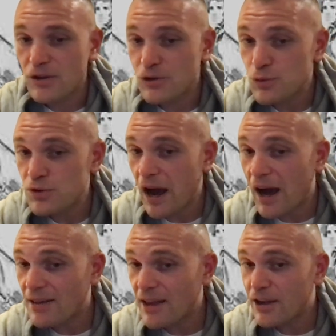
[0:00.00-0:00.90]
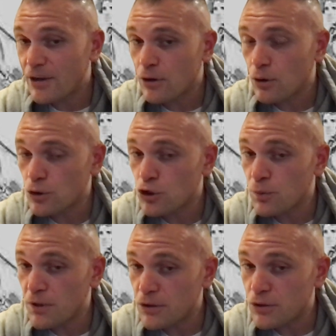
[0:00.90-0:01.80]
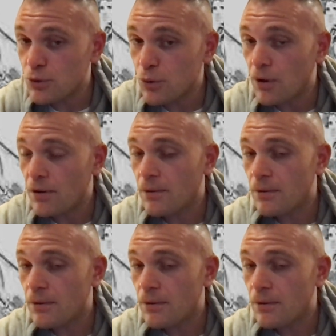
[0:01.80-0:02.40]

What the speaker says: Do not let your culture be destroyed.